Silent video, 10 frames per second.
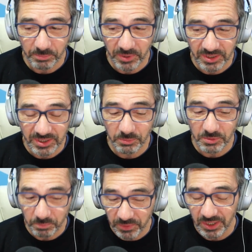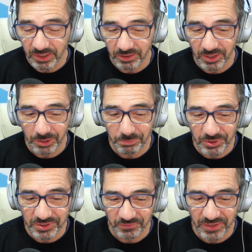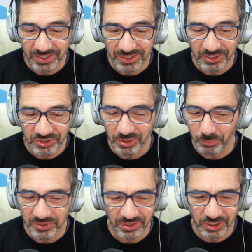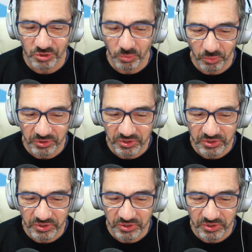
But he was a big uh, music fan. He and his son went to gigs all the